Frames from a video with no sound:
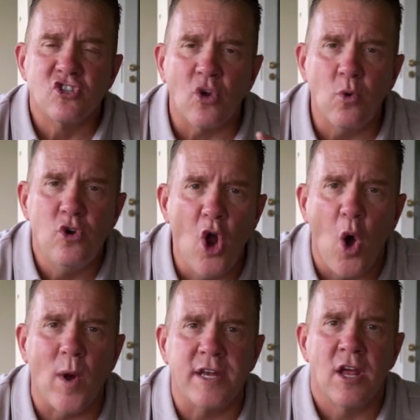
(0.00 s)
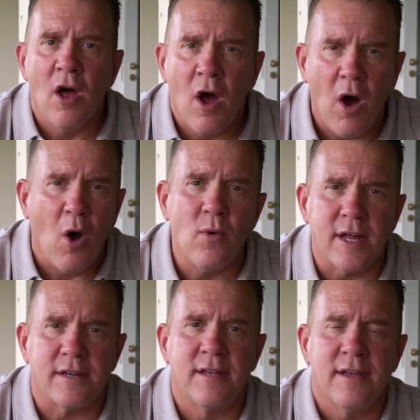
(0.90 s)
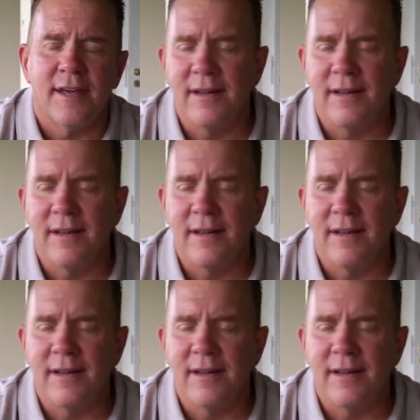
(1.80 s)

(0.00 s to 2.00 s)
So know it, own it,